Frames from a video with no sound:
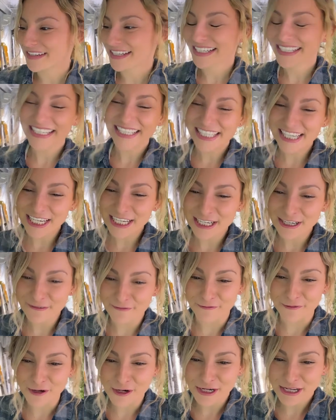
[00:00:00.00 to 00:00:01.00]
It's like
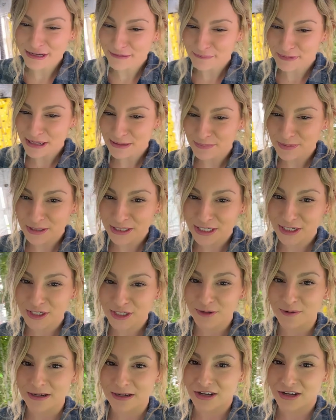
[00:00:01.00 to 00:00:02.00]
converting people
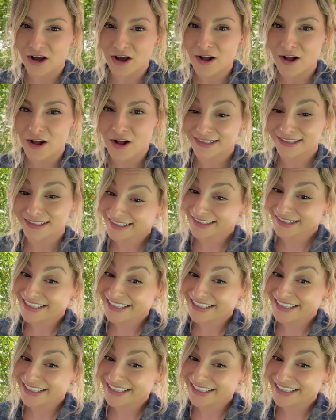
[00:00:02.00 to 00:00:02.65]
into a cult.